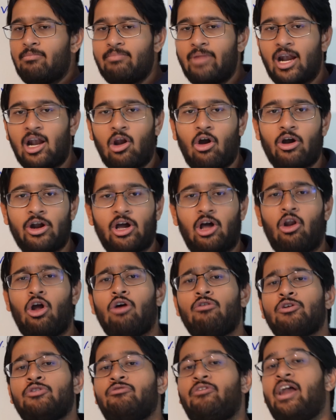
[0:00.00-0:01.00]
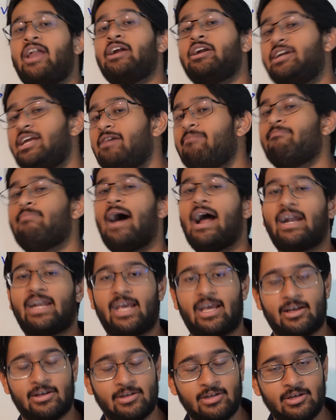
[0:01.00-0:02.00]
middle order along with very deep
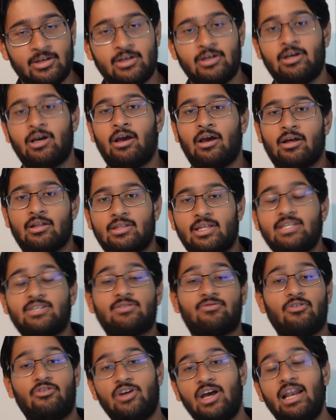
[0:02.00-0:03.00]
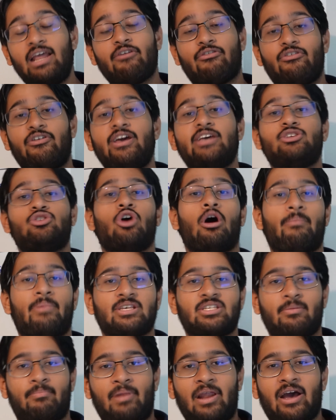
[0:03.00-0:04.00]
batting, this really frees you up
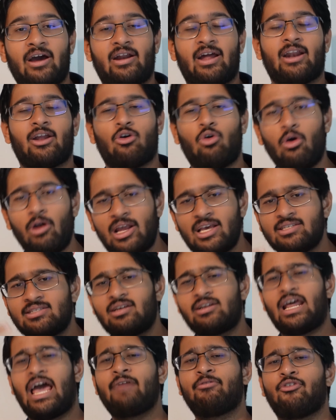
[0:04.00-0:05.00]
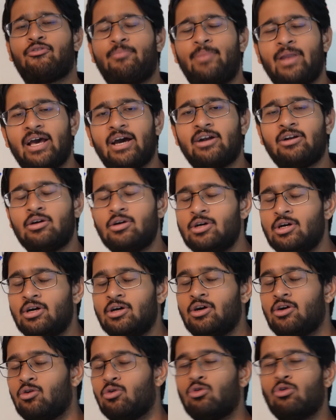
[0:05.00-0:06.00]
as a player. And Kohli is the type of player
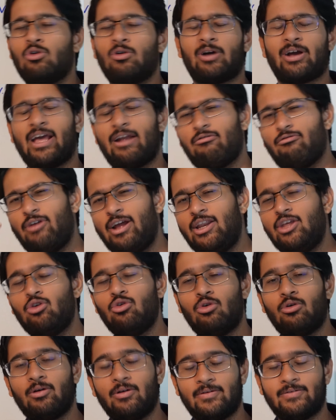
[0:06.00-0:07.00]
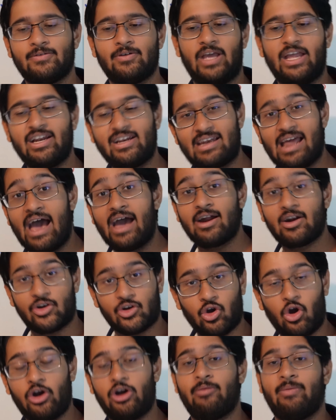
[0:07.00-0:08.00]
who can win you entire
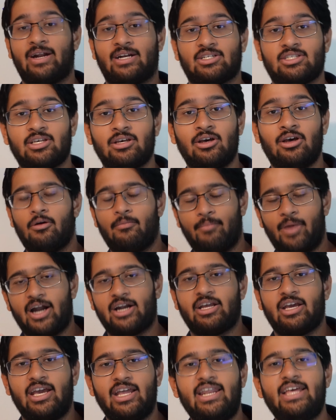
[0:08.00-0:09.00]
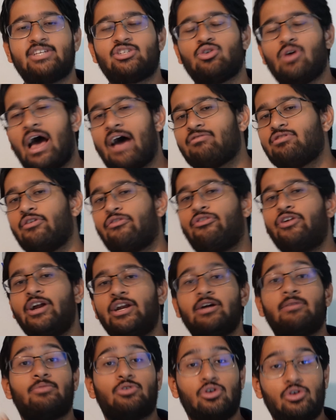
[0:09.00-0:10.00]
tournaments, but he needs to have the
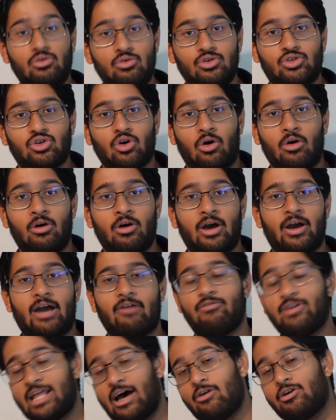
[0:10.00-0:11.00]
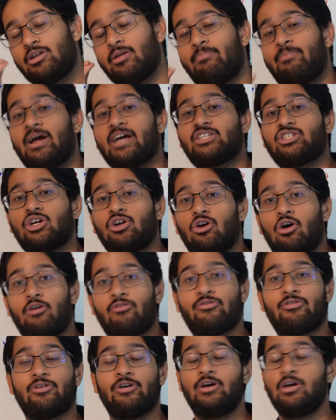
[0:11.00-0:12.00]
freedom to do so without the pressure
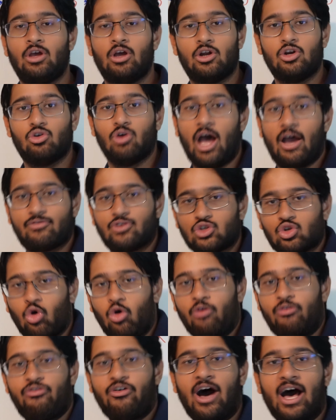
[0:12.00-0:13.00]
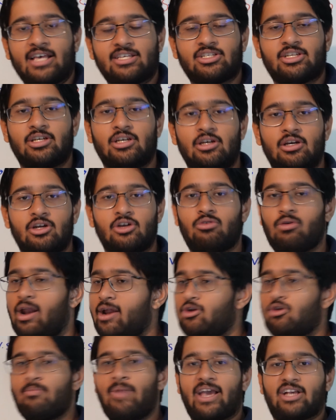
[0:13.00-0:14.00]
of, do I have to score fast? Do I
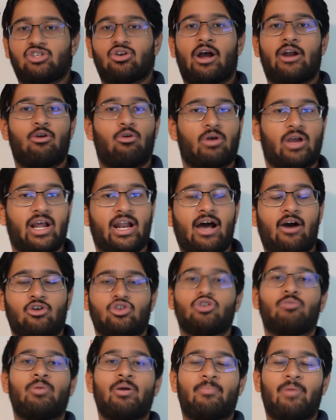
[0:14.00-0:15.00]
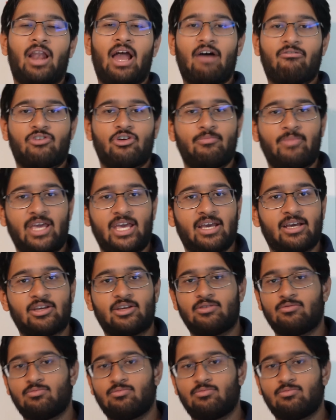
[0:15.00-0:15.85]
need to make sure I don't get out so people after me